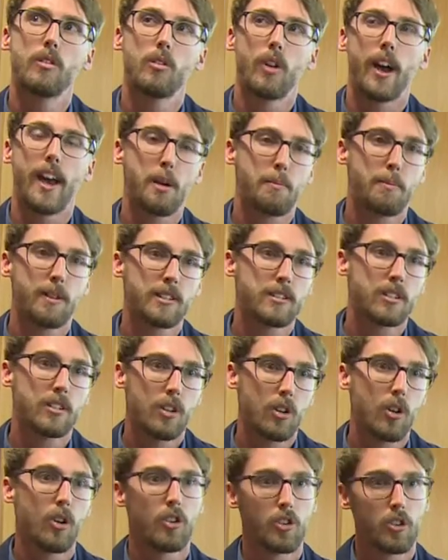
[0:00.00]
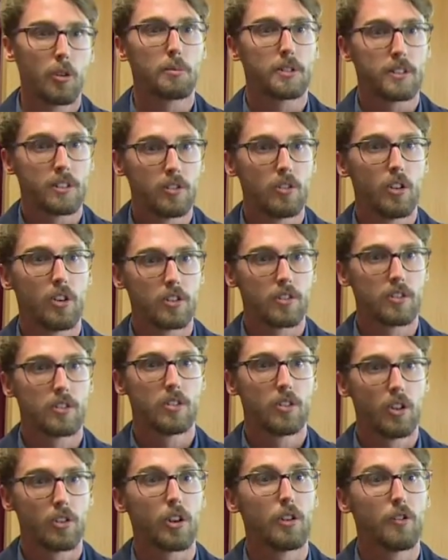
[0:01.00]
apolitical, or
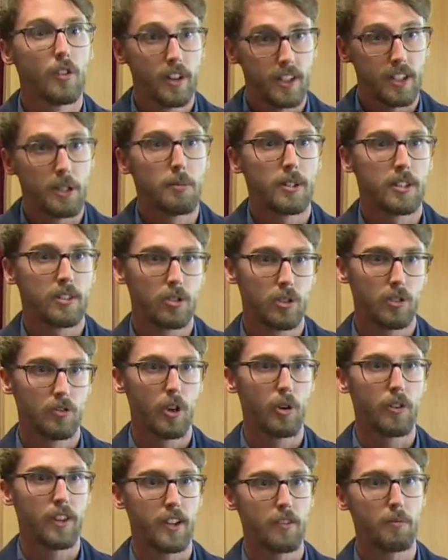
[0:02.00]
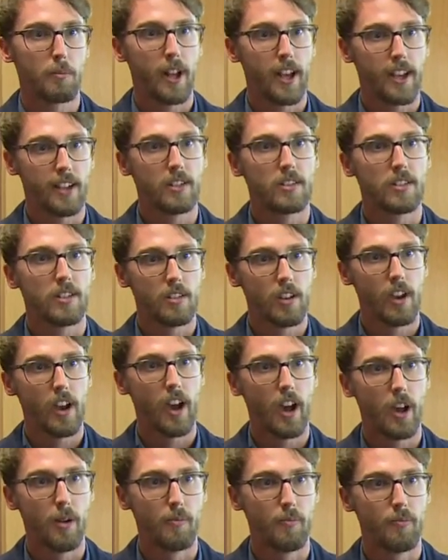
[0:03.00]
not overtly political, role they've played
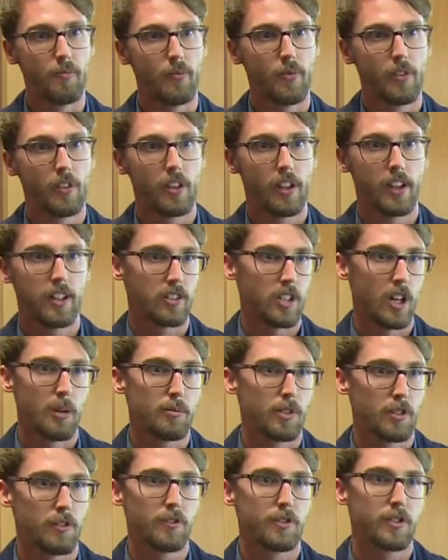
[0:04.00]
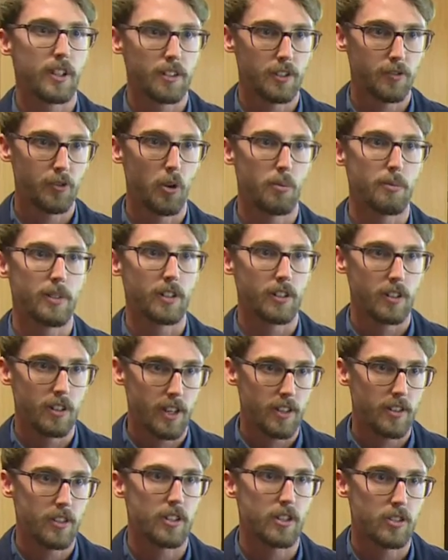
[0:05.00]
in terms of transforming
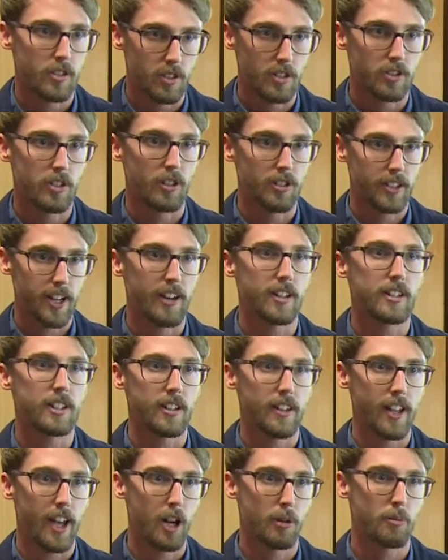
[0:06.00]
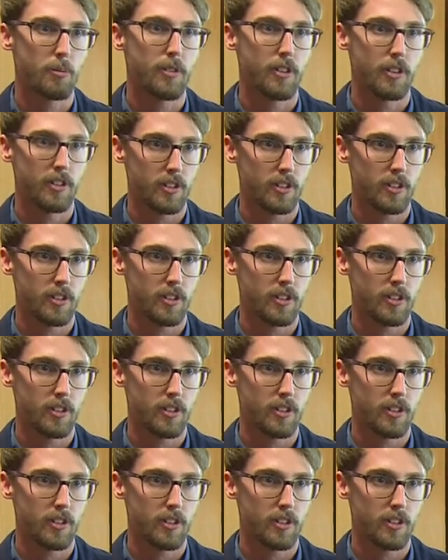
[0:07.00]
the solidarity and the help that